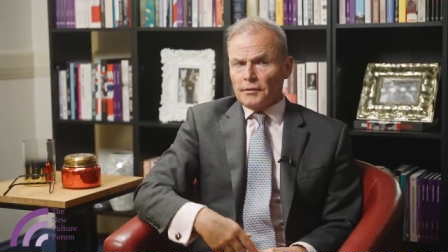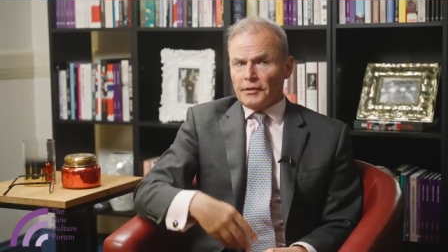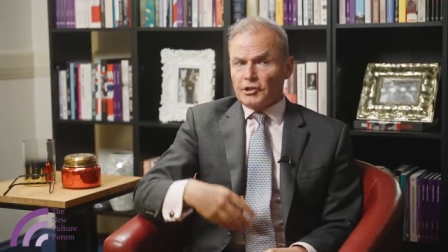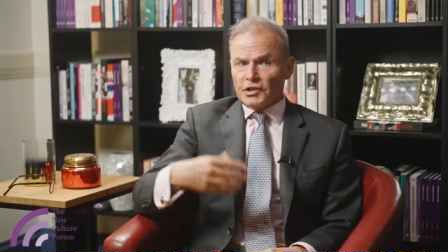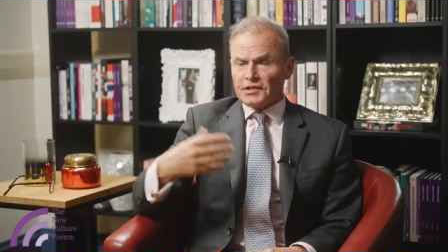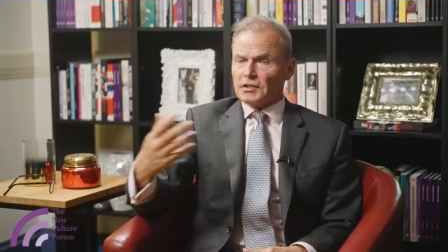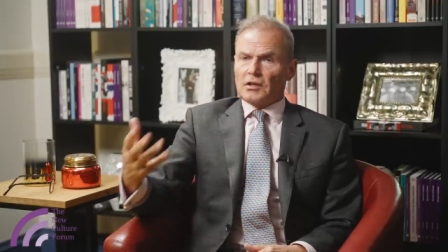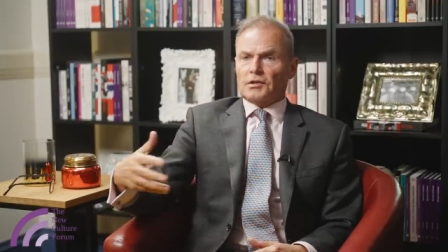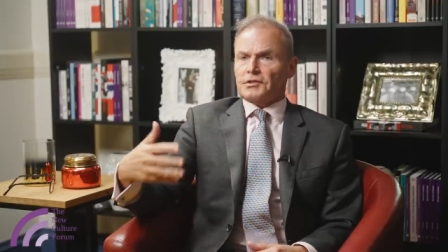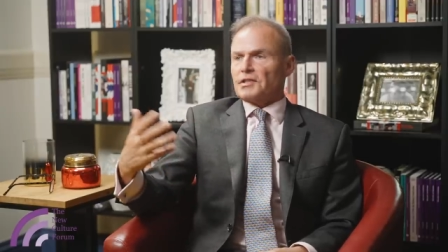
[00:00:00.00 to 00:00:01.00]
they just
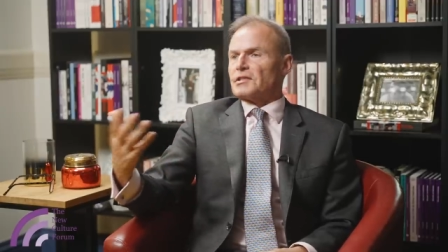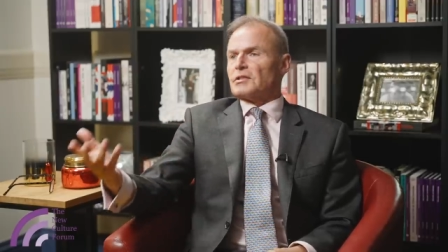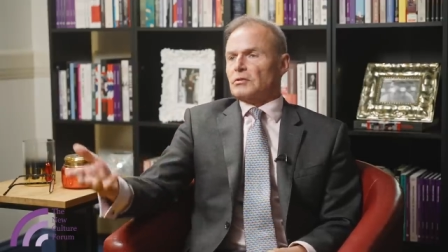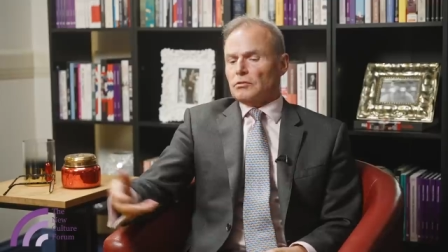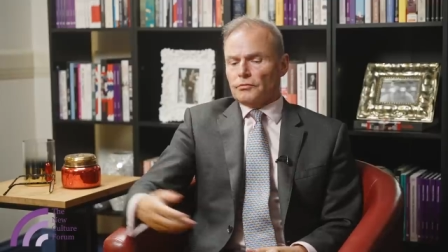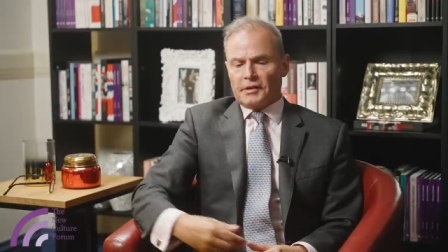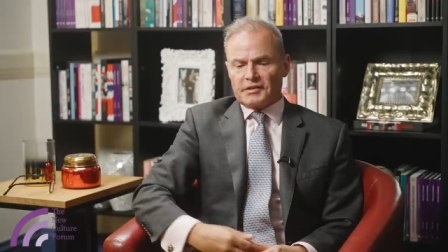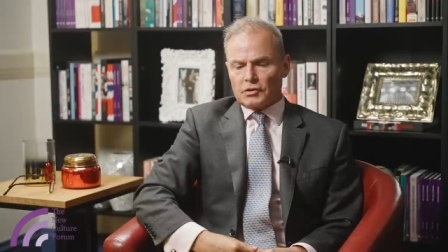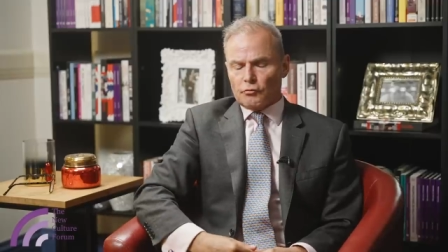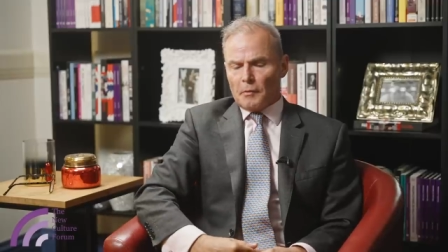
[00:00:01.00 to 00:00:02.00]
are still, they
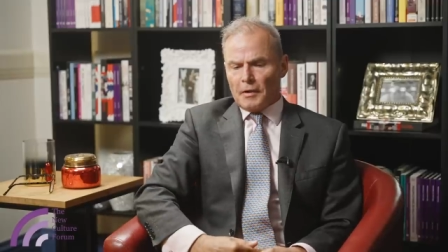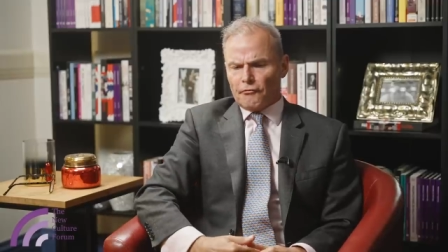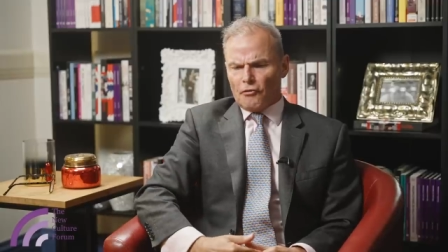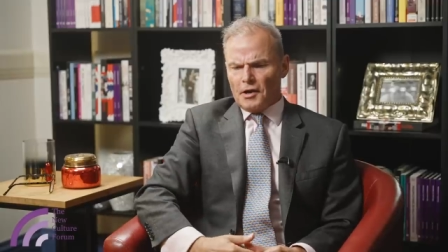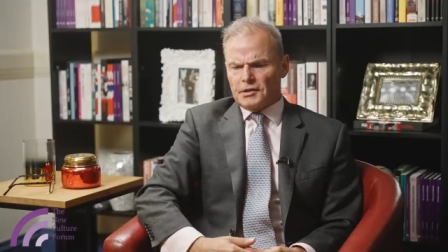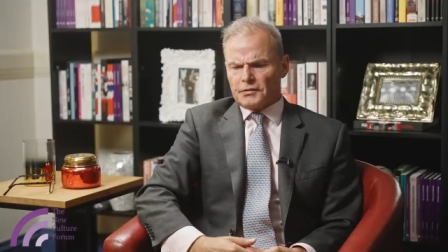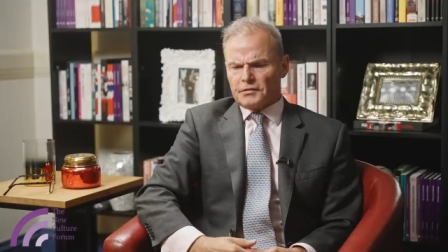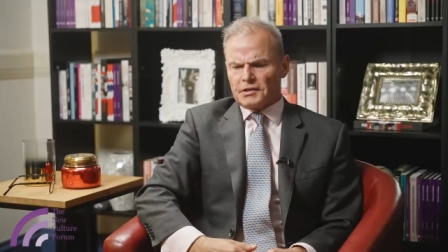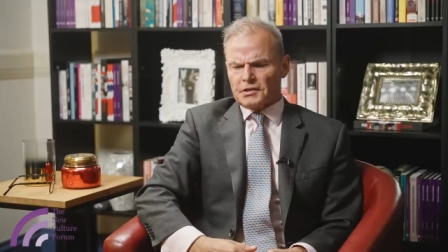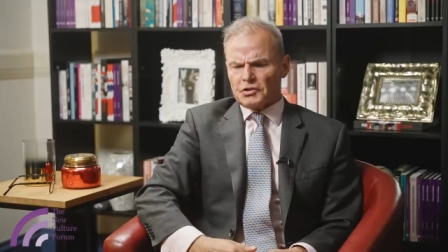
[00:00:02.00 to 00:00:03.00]
still remain frightened of
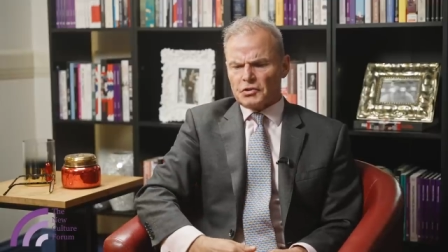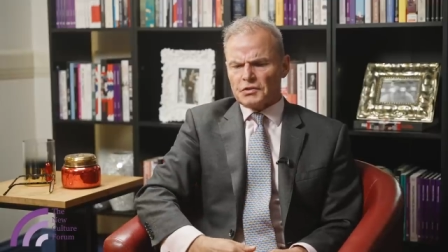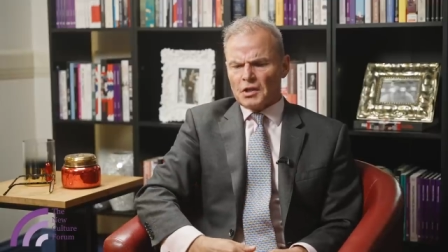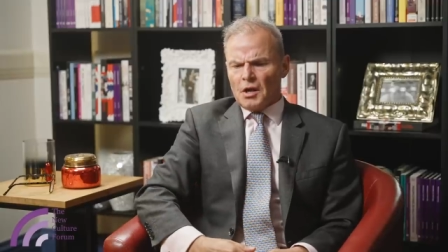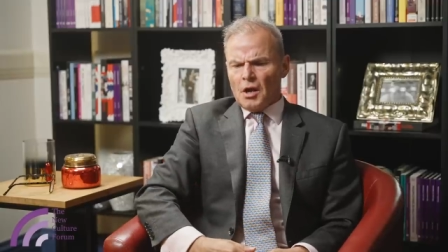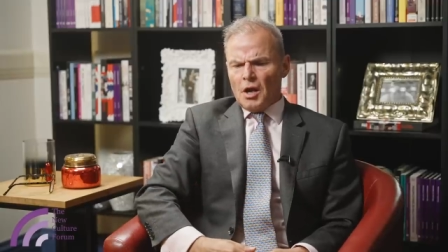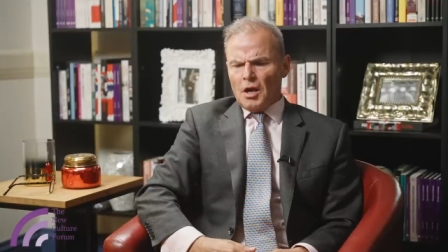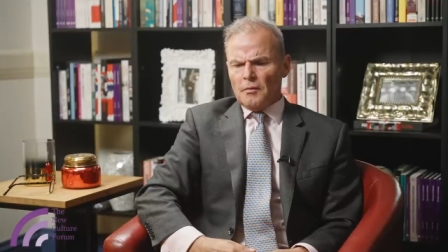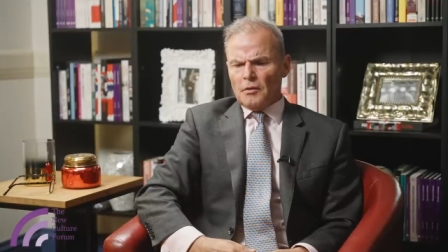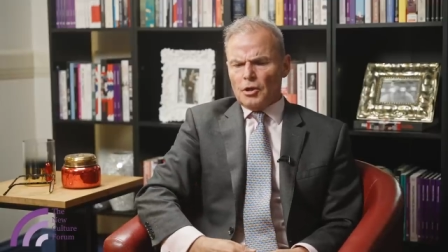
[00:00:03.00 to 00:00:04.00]
these issues.
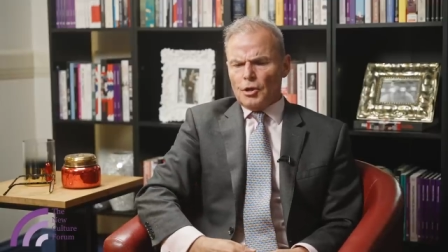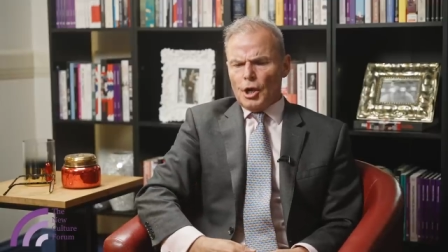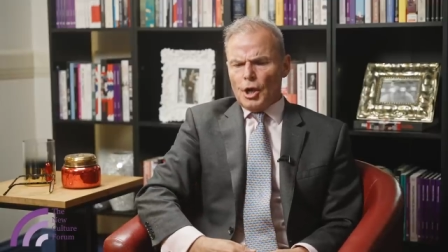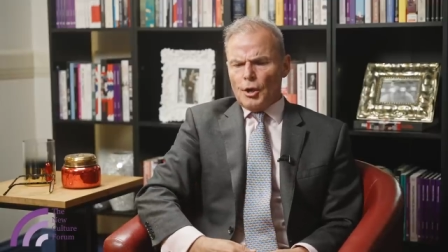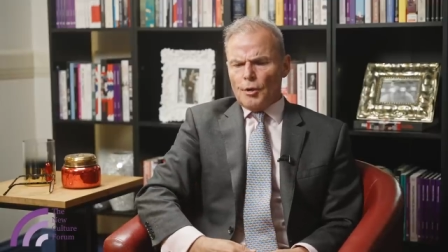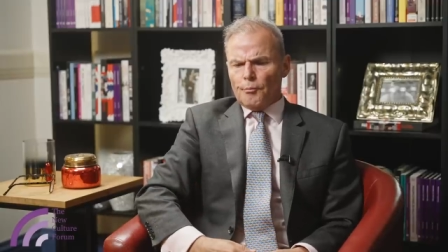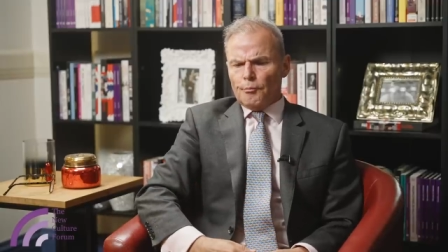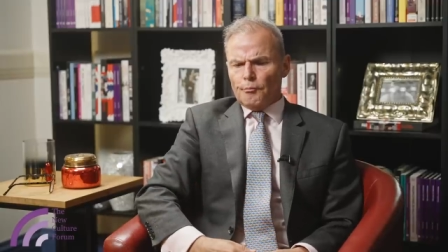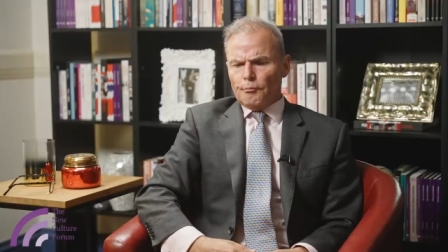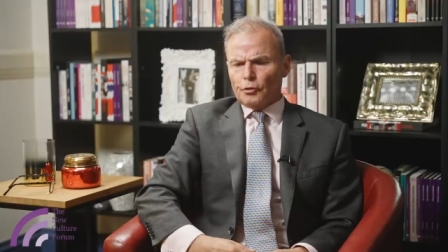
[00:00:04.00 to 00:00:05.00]
But
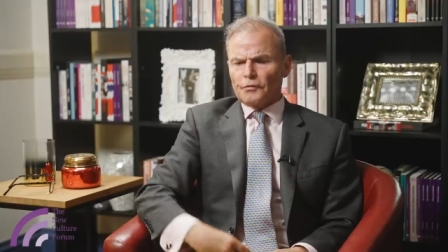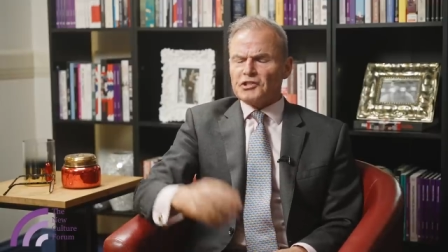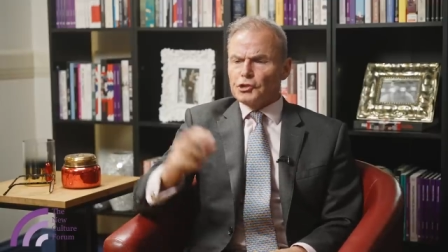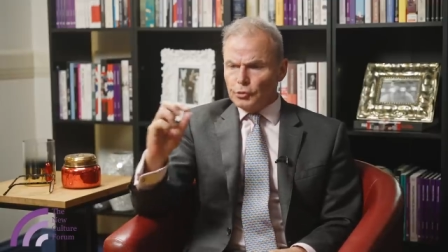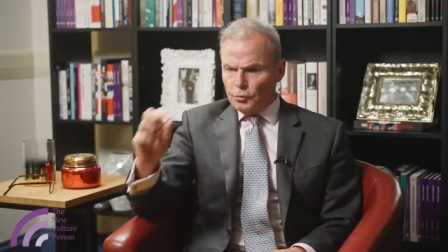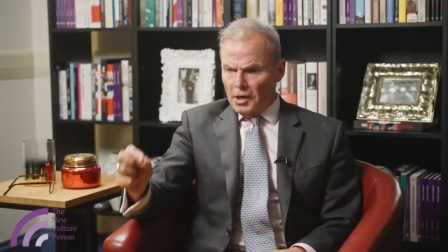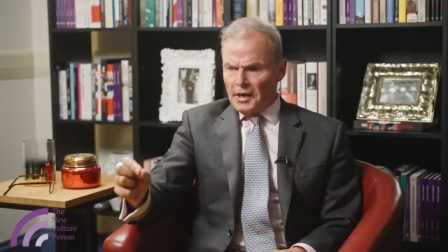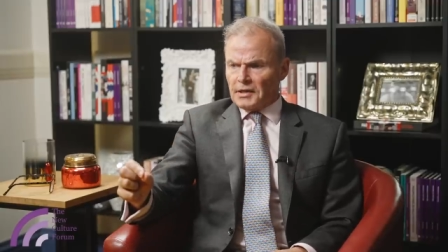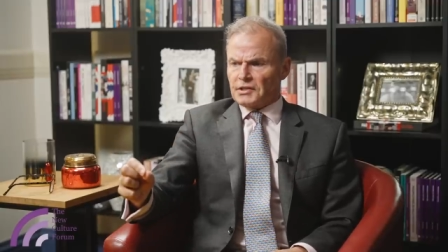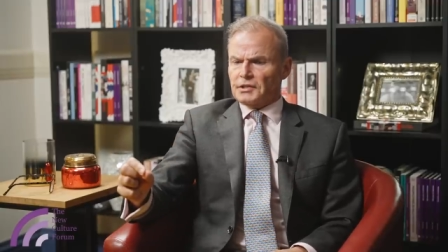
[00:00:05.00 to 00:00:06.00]
obviously you were
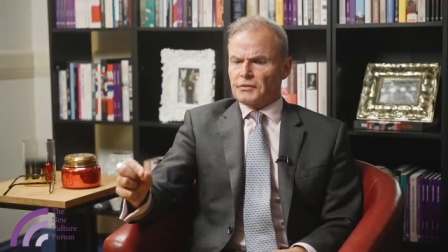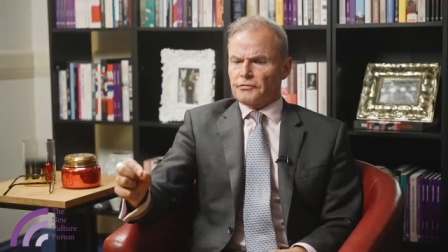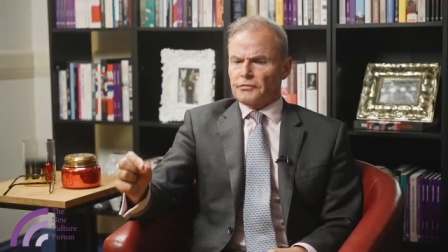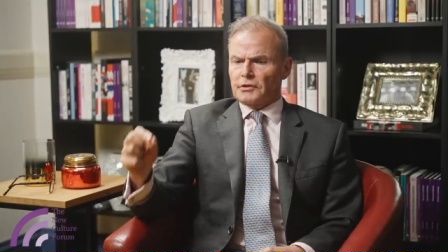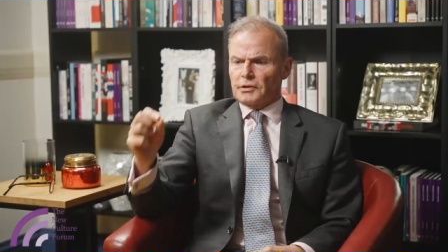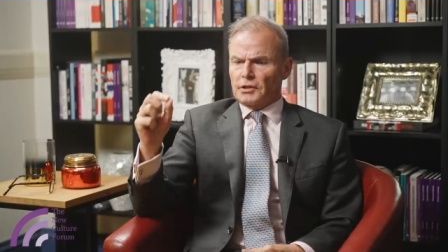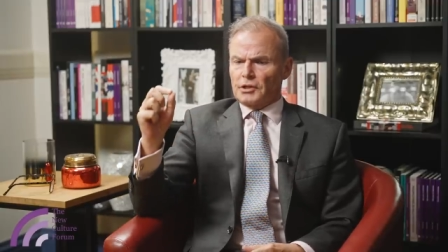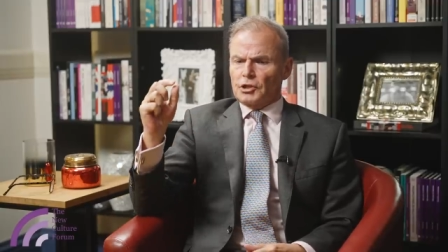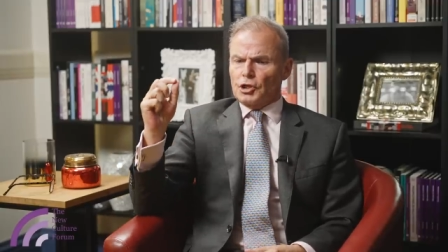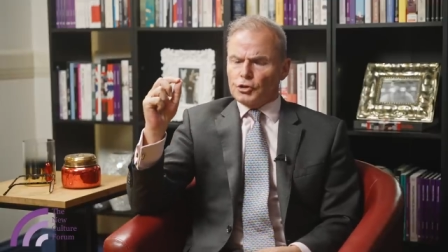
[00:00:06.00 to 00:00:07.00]
active,
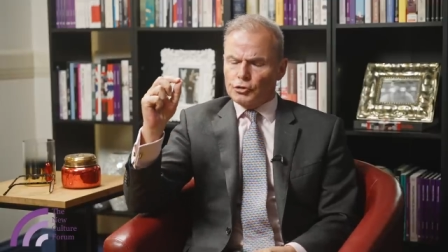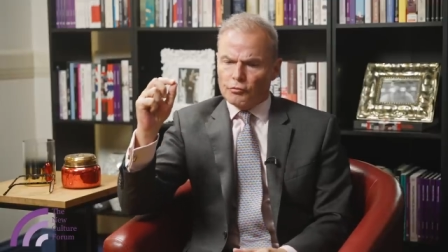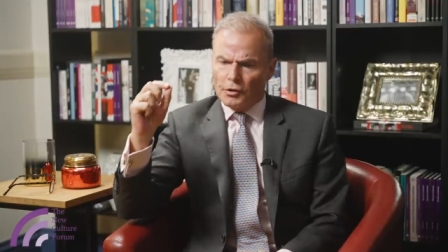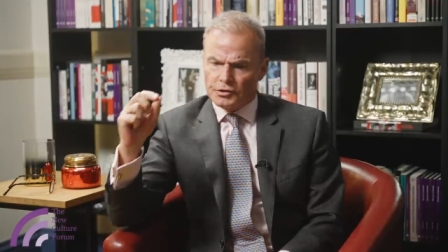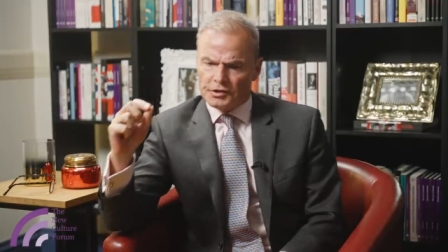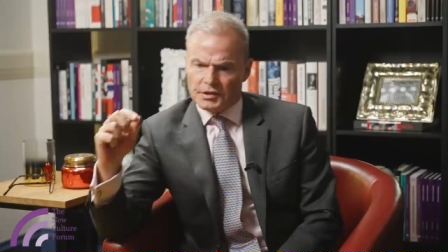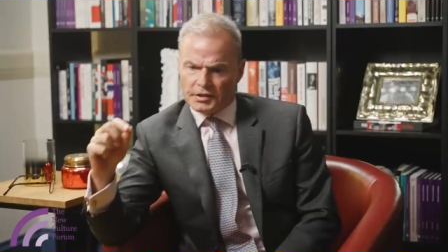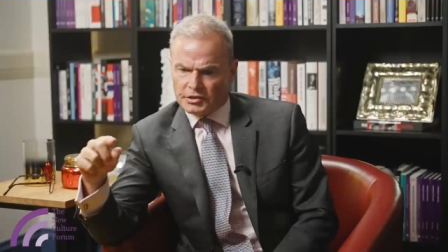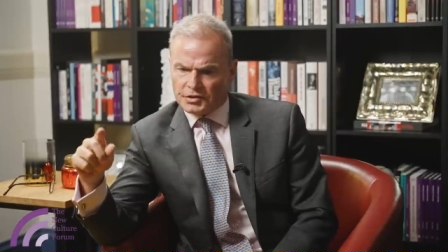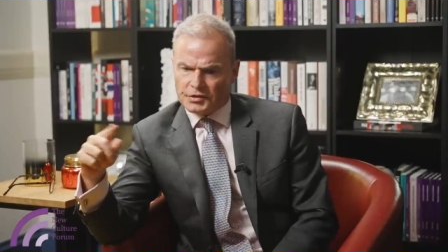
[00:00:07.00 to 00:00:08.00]
and you wrote, as
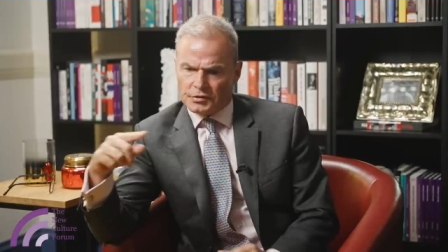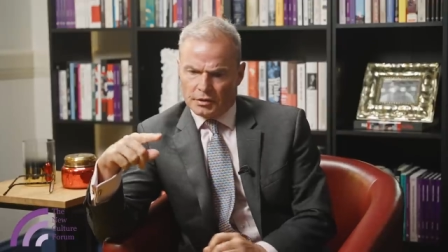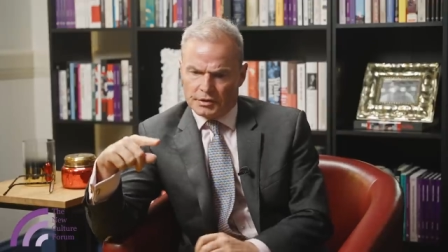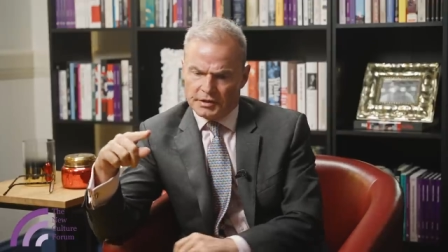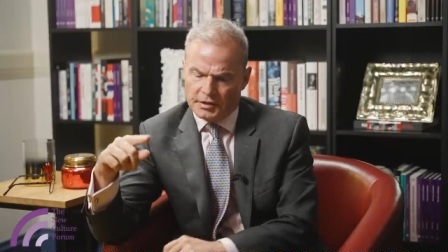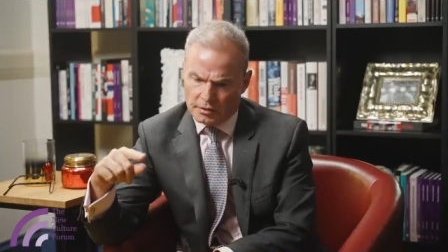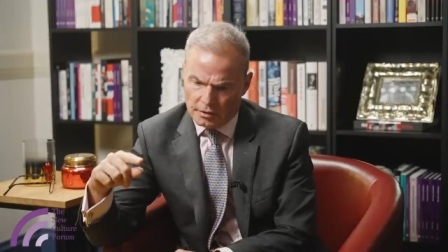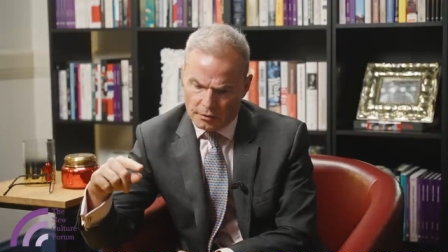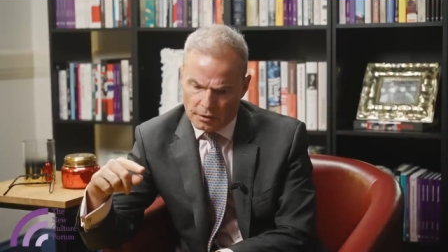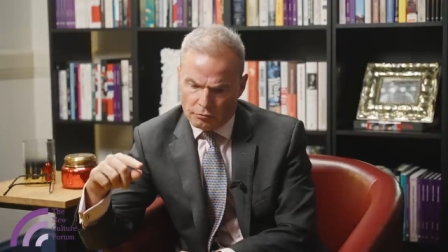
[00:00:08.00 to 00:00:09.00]
I just did
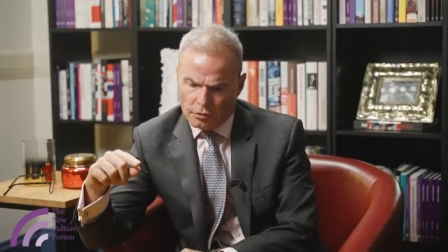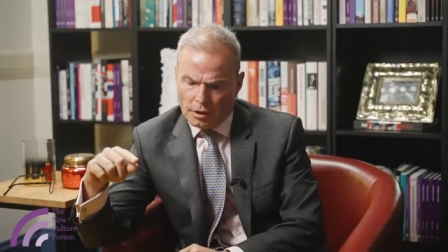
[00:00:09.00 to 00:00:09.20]
a